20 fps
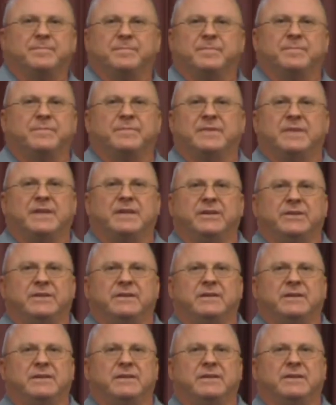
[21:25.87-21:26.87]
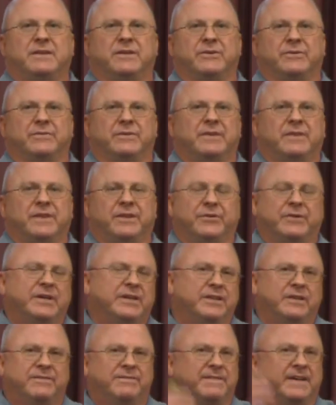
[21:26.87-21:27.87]
they're
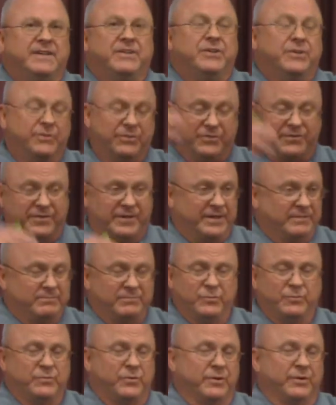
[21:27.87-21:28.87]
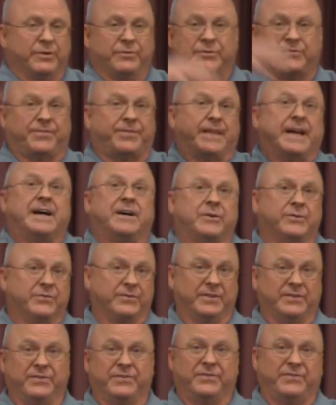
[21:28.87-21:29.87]
in the venues that where there's
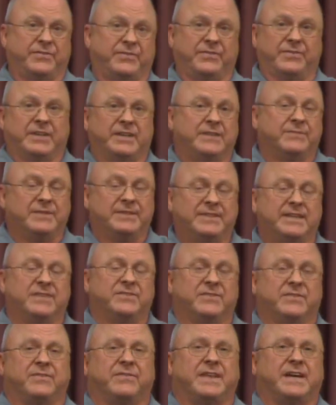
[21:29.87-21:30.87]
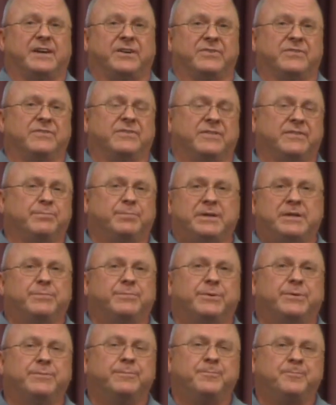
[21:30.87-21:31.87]
thousands and even tens of thousands of
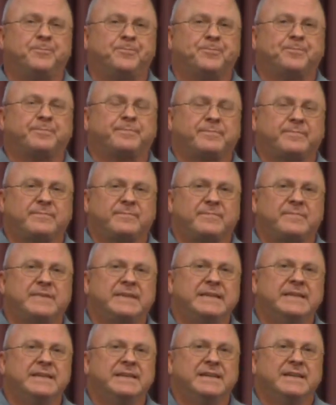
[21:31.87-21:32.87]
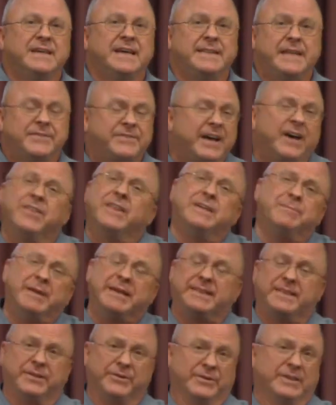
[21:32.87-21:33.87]
people. And that's how they
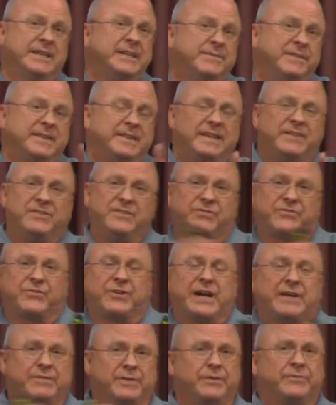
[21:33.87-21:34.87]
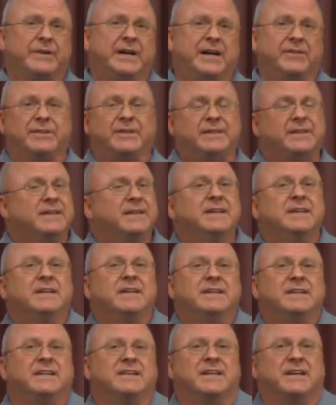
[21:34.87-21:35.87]
make their living. They just travel around and
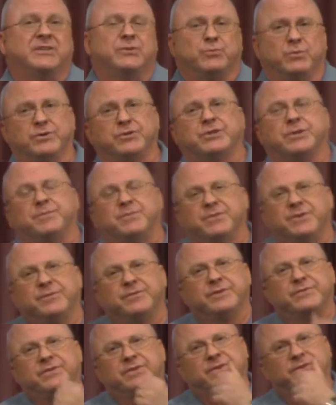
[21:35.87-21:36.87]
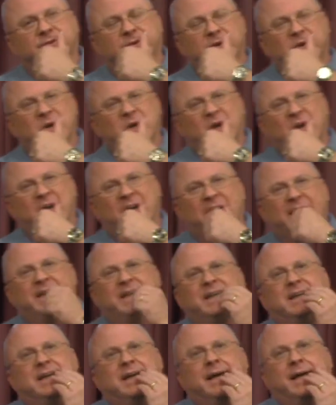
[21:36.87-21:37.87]
conduct worship services.
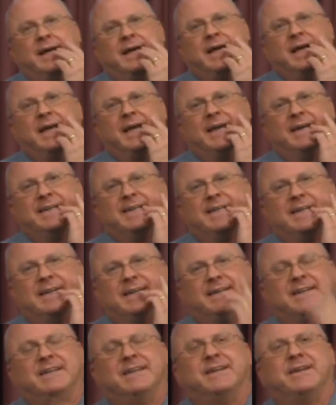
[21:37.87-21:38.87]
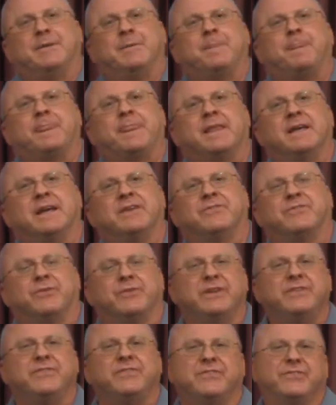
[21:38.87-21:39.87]
And so
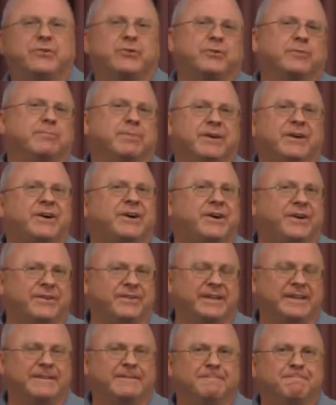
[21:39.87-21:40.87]
this is her blog